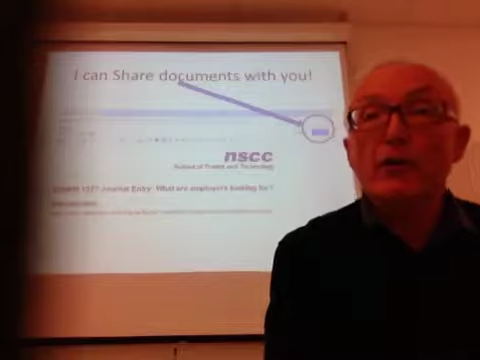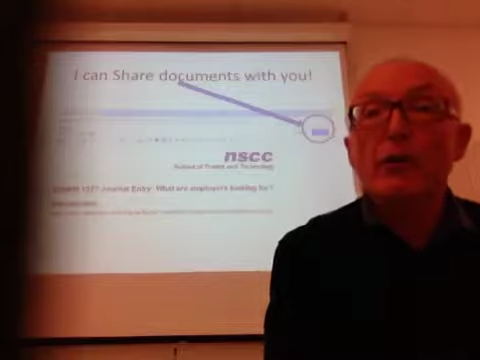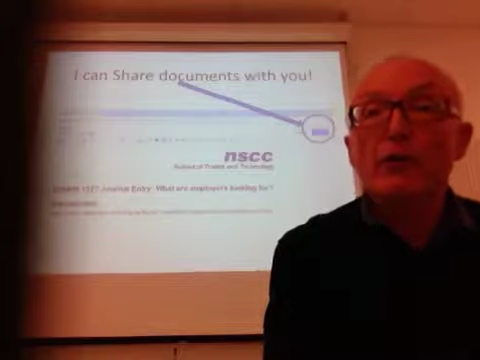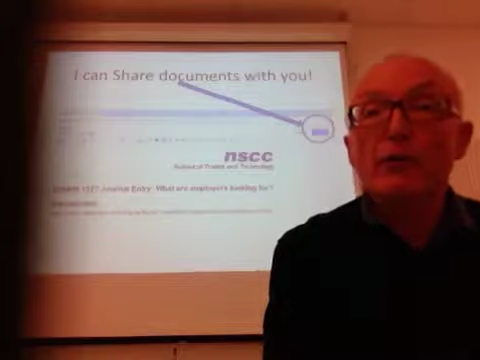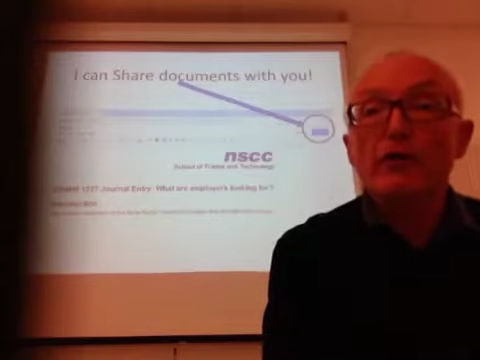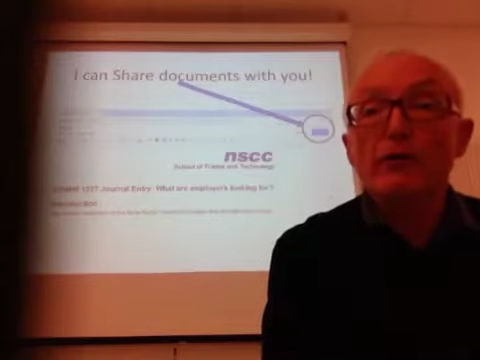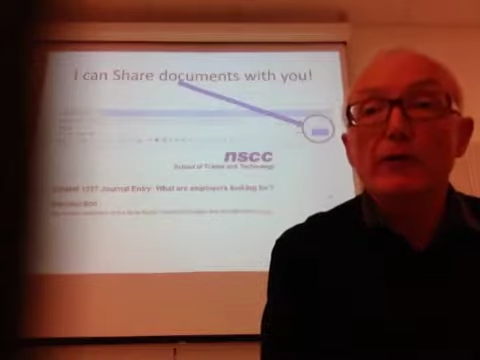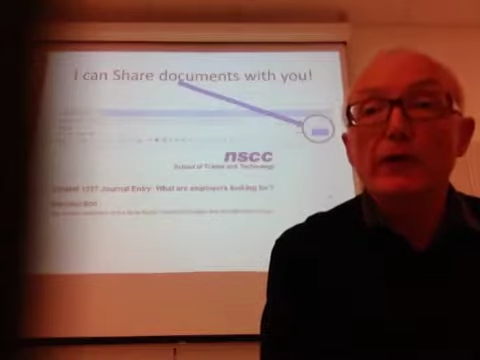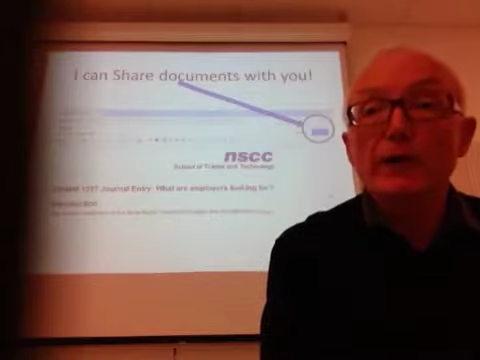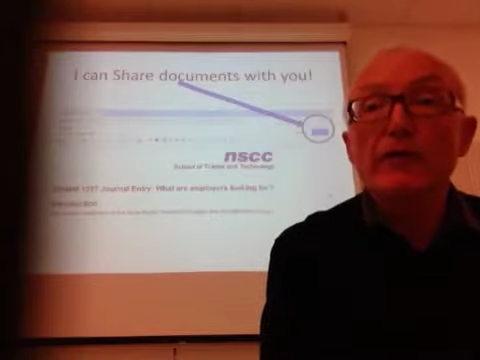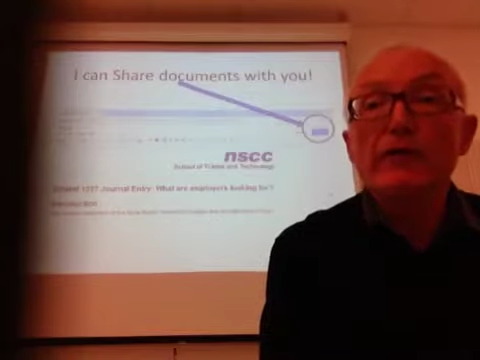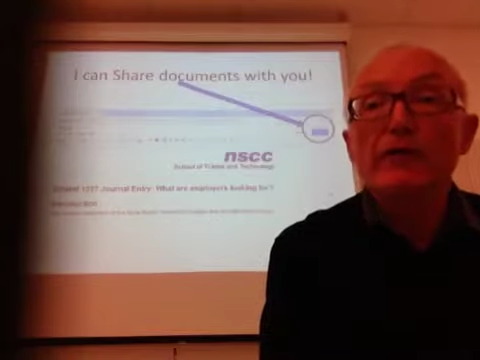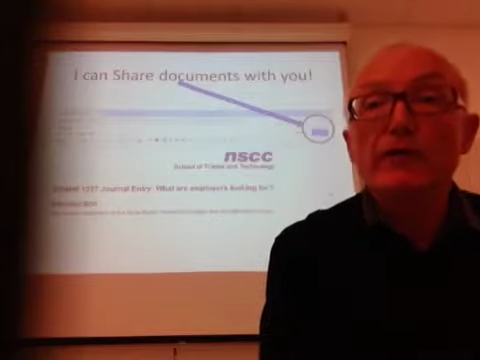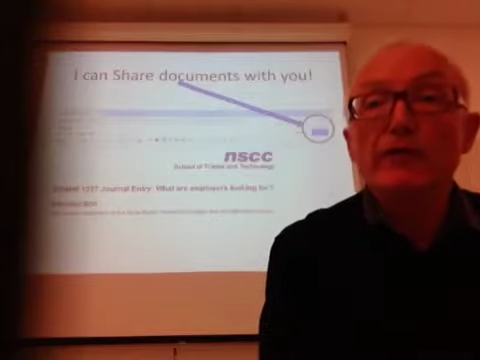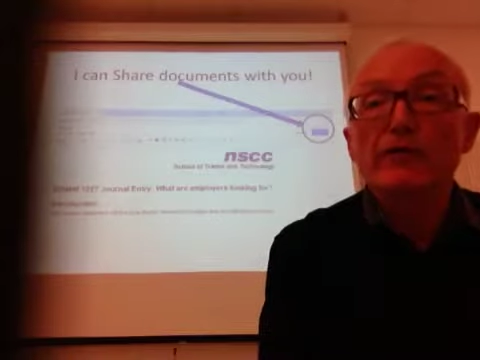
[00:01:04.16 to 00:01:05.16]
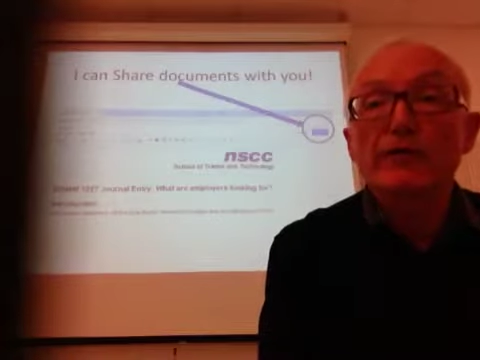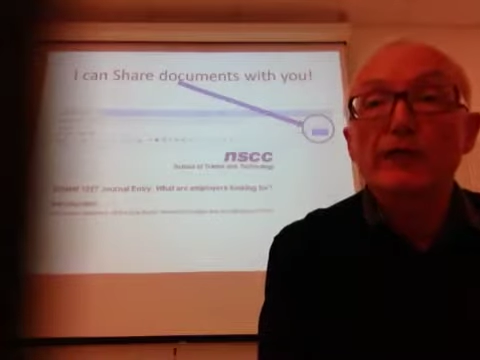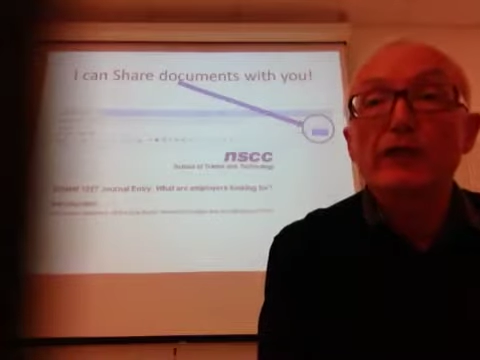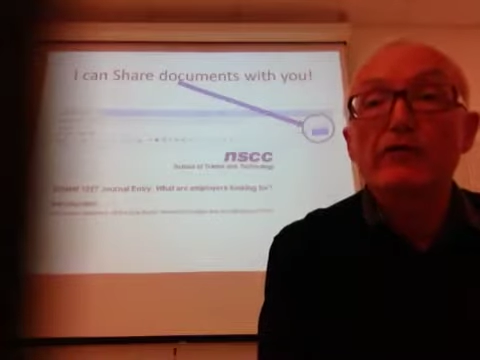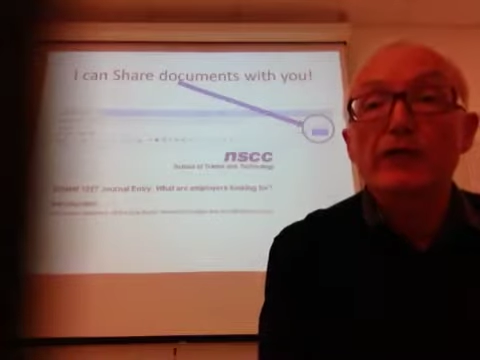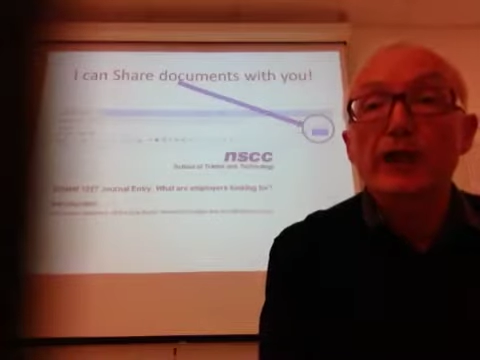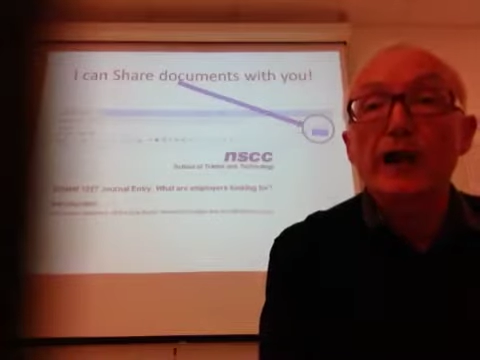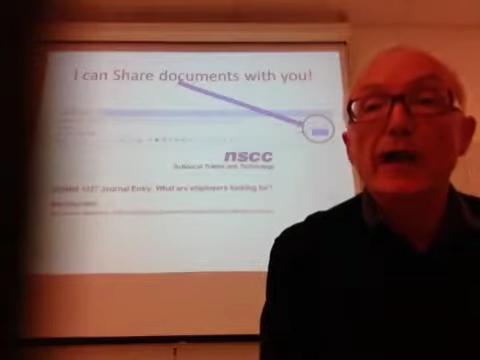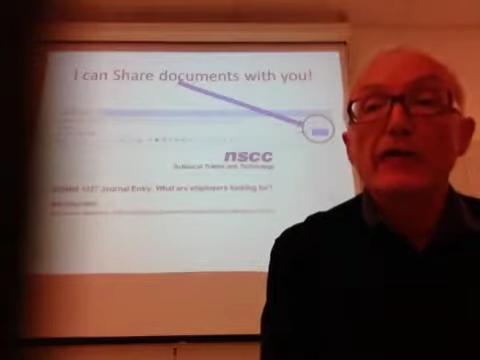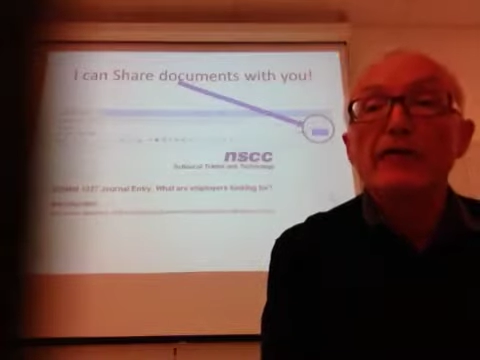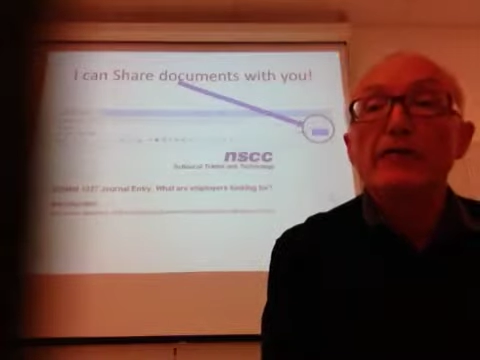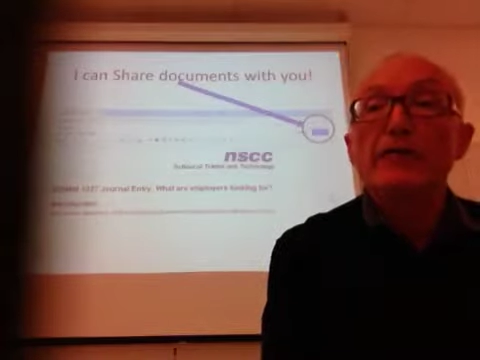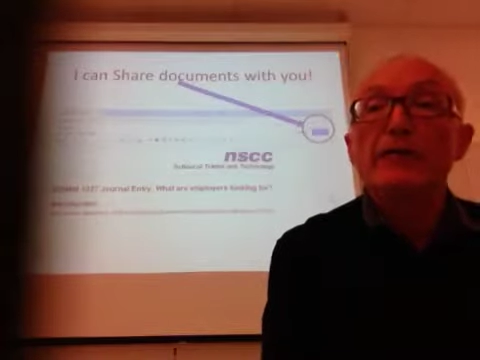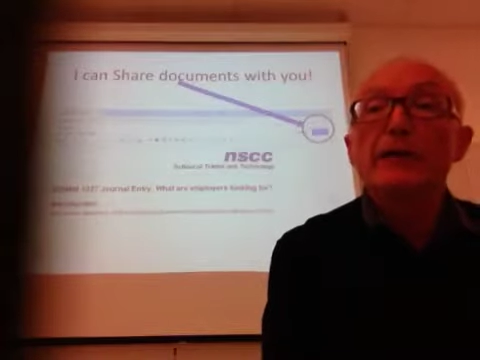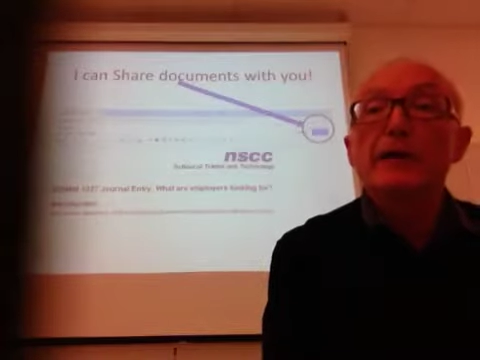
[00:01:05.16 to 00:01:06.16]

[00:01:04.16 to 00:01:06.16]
what we're doing in the face-to-face class.